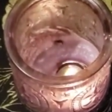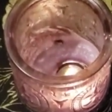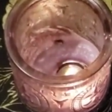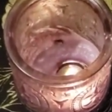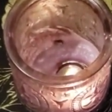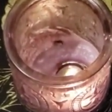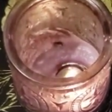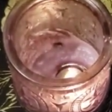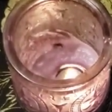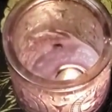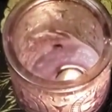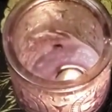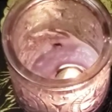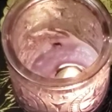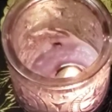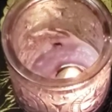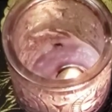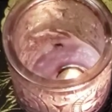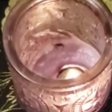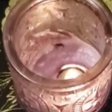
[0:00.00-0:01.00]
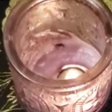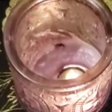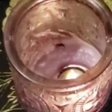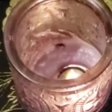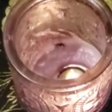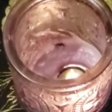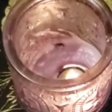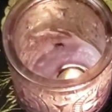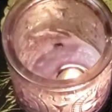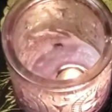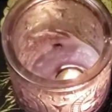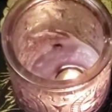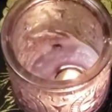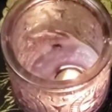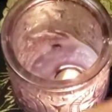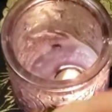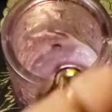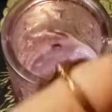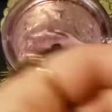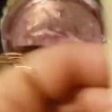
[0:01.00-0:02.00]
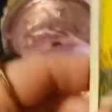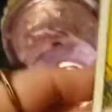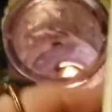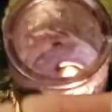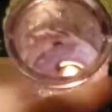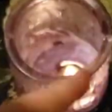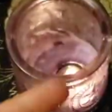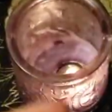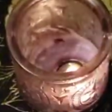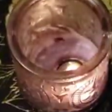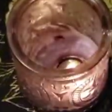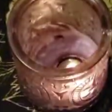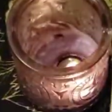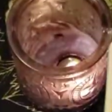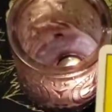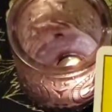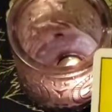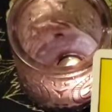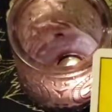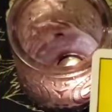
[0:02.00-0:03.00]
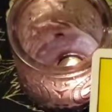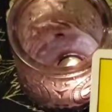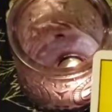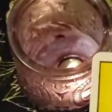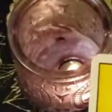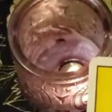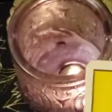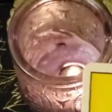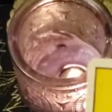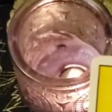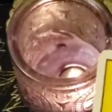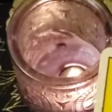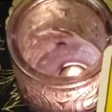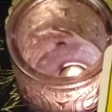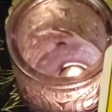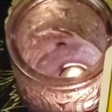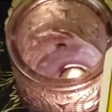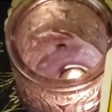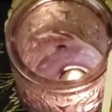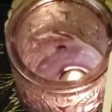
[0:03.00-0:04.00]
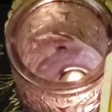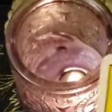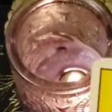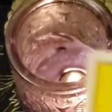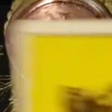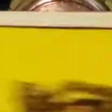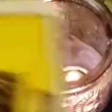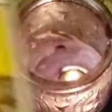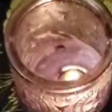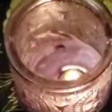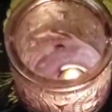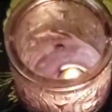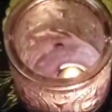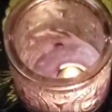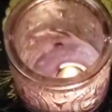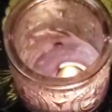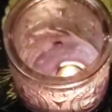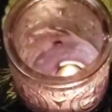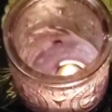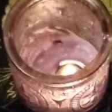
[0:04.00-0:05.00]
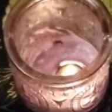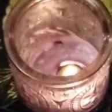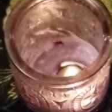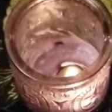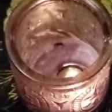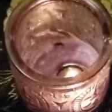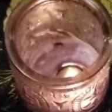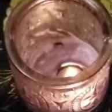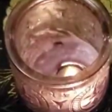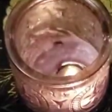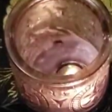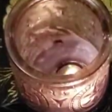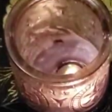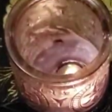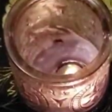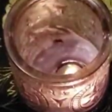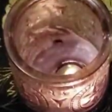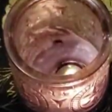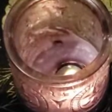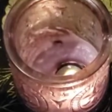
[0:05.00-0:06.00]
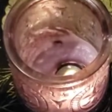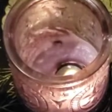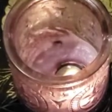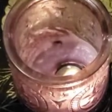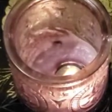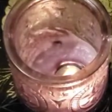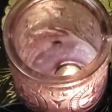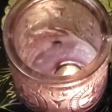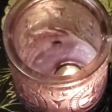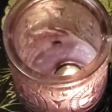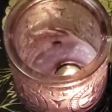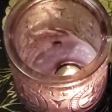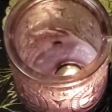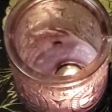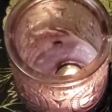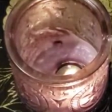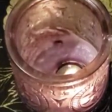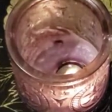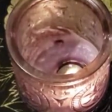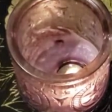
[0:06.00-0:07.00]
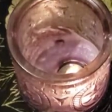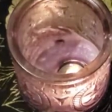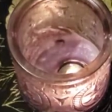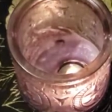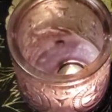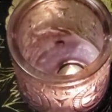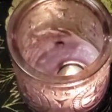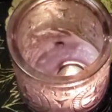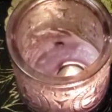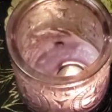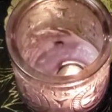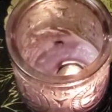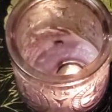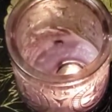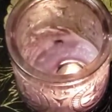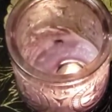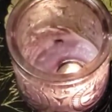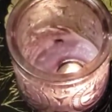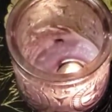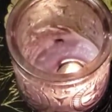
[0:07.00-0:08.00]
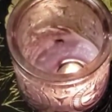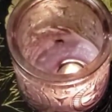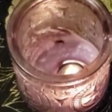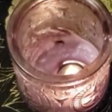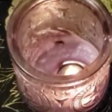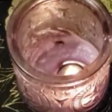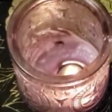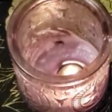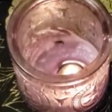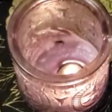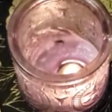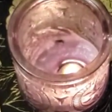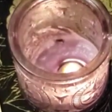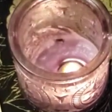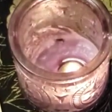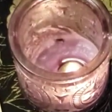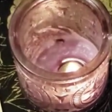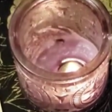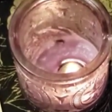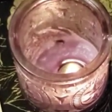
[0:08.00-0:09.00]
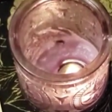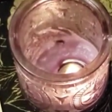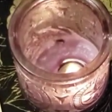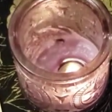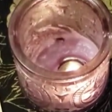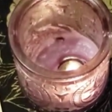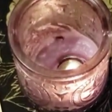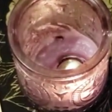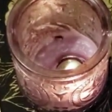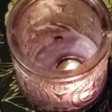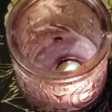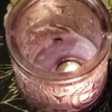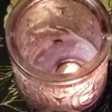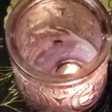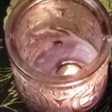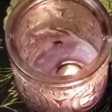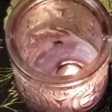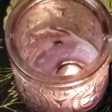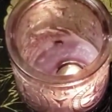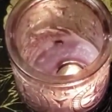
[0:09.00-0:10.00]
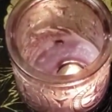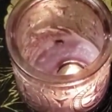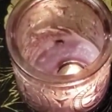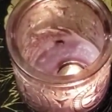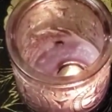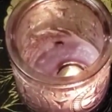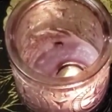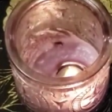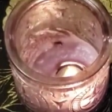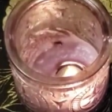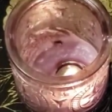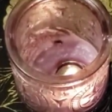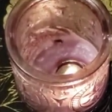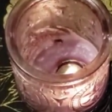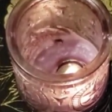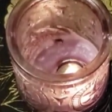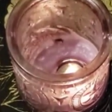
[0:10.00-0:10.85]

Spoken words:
it had white borders like this, basically, but they were kind of offset and crooked looking. So